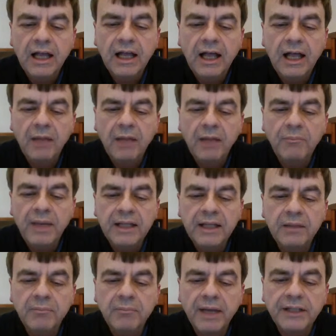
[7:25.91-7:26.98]
uh, make the
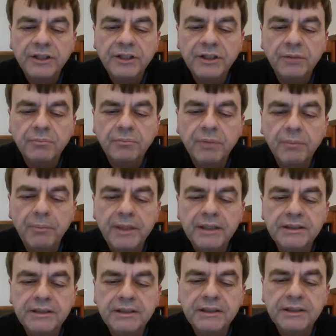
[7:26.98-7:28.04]
match up. But because
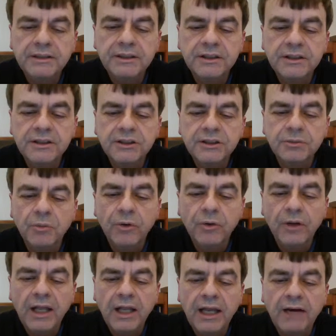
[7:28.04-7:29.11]
this is such a small
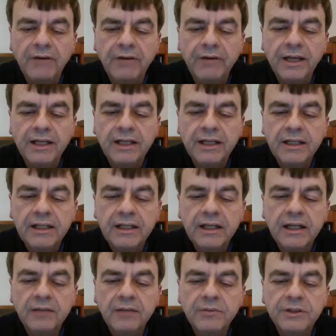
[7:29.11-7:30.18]
area,
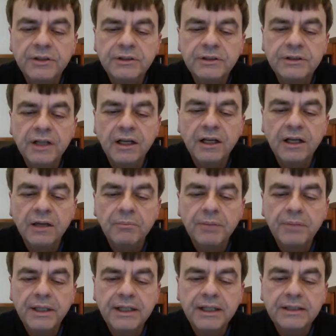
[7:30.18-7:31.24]
I'm just going to
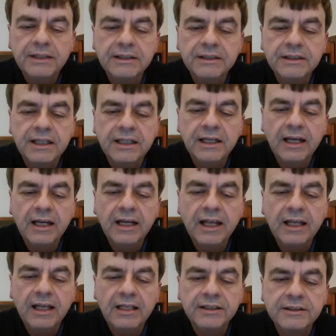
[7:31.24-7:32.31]
paint it in
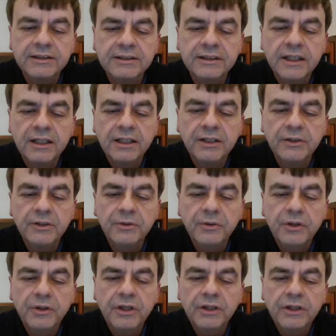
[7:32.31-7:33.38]
like so,
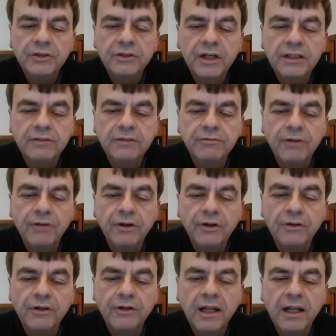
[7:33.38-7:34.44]
trying to follow
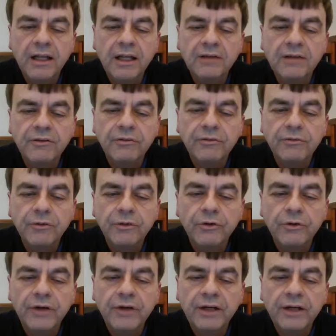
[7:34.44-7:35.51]
the line of the
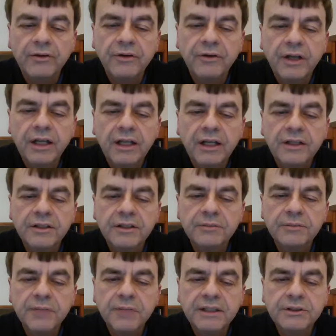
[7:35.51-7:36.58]
foreground. Doesn't
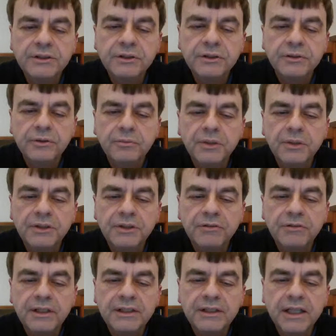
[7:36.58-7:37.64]
matter too much if
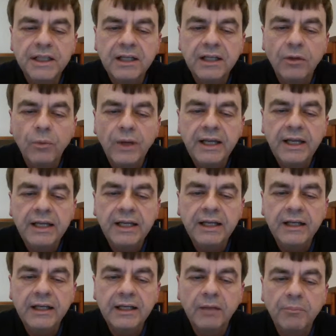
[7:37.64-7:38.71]
I take away a
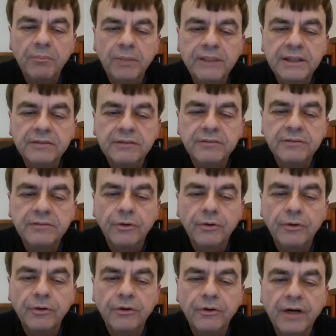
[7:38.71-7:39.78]
little bit of the
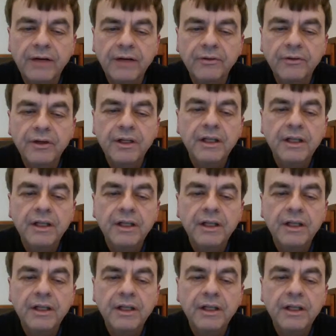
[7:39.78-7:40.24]
foreground.